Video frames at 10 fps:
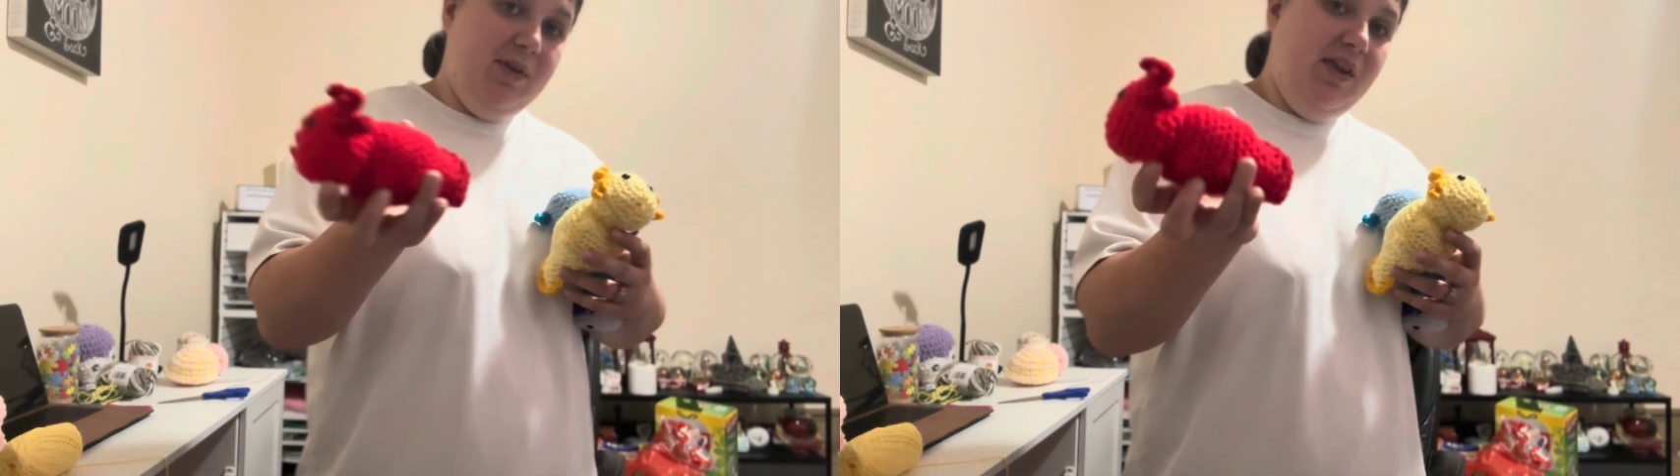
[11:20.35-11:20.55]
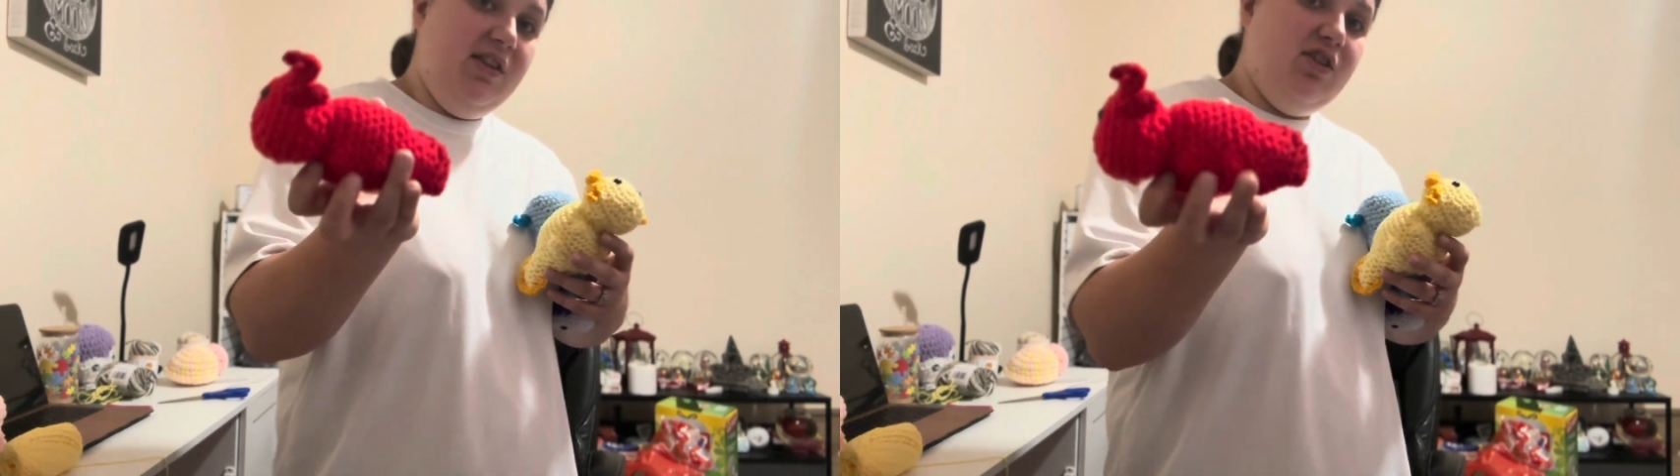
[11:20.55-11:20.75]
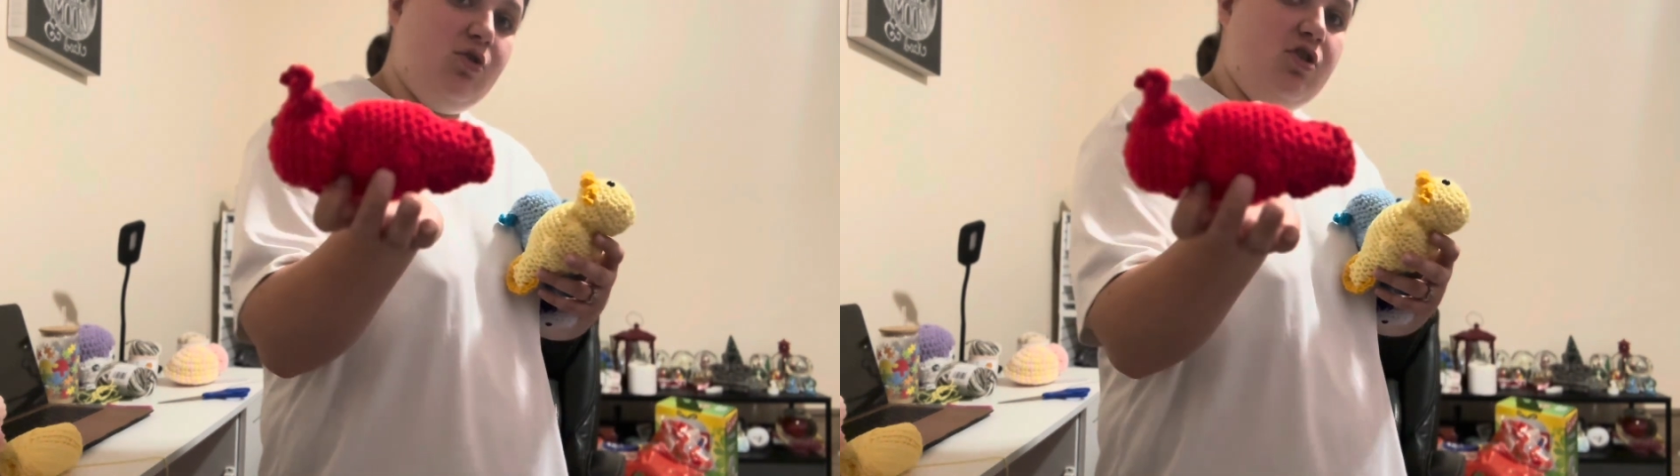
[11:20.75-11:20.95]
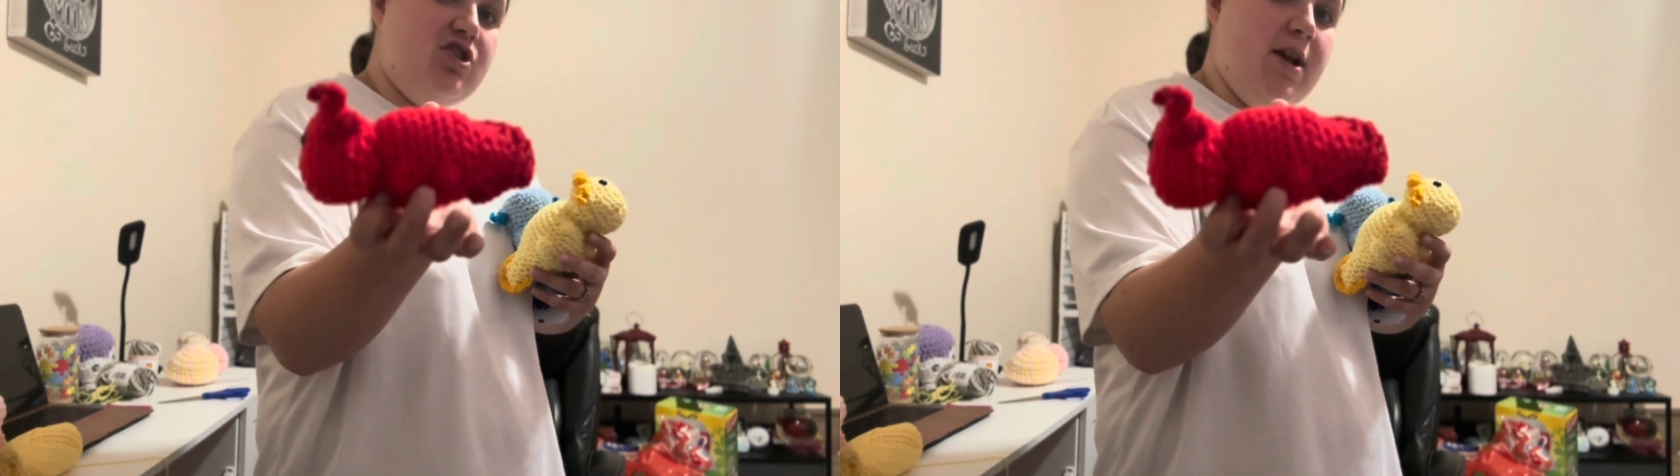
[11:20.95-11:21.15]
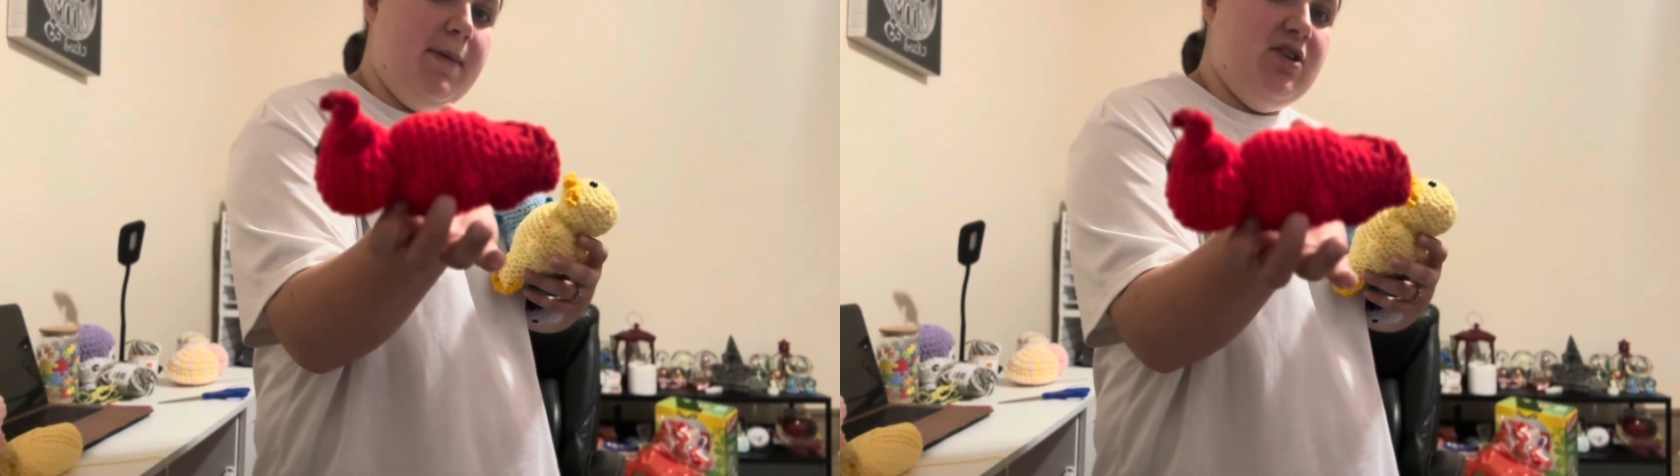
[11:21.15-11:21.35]
this is
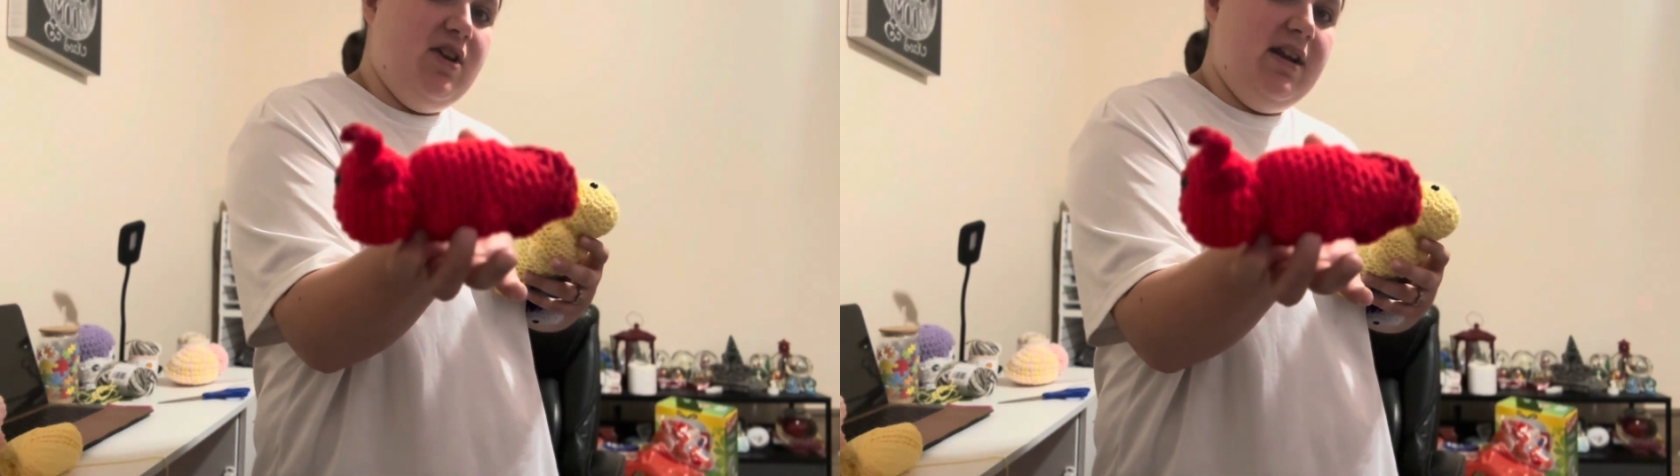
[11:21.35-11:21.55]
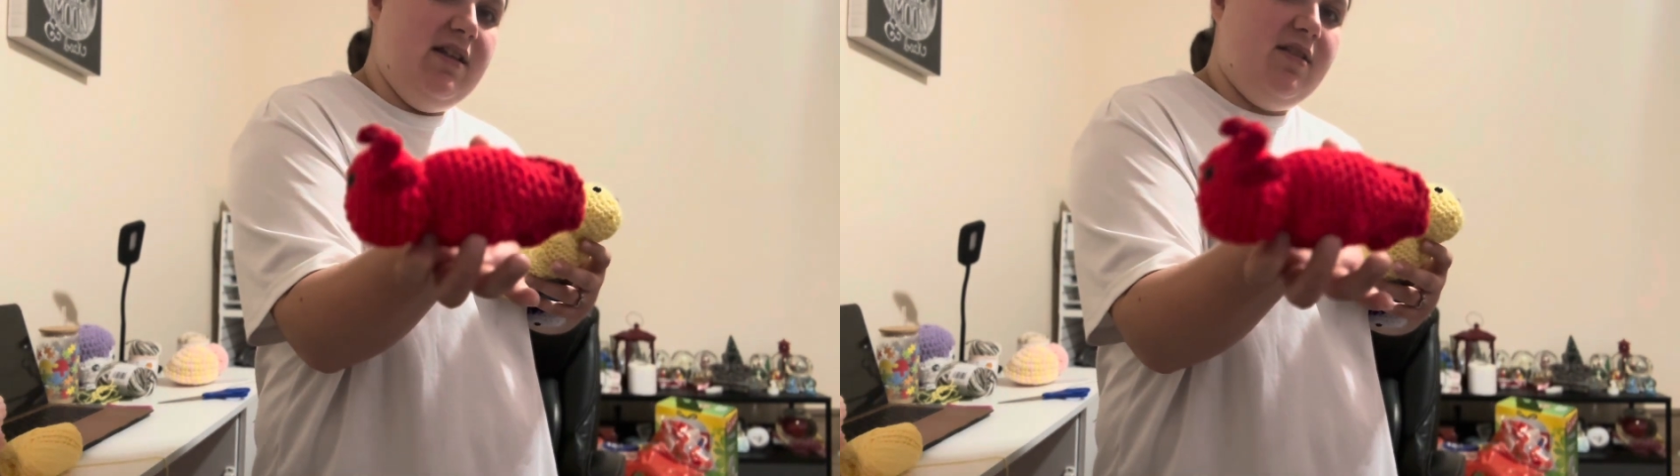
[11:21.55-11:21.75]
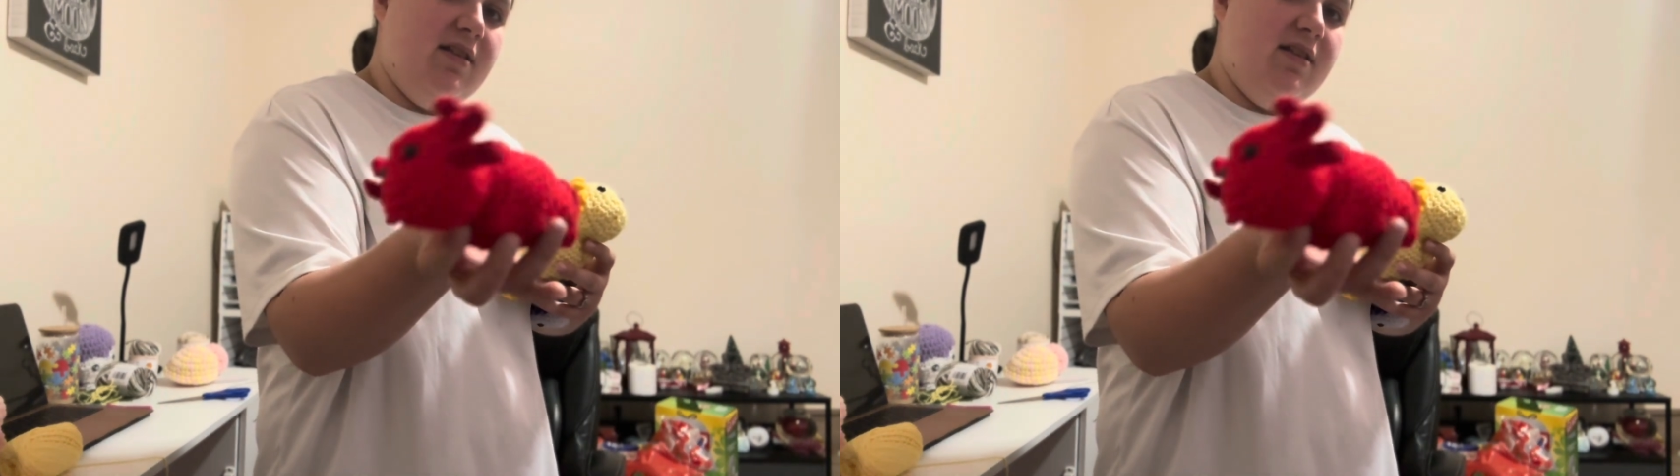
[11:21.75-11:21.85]
Crochet by Jenna's.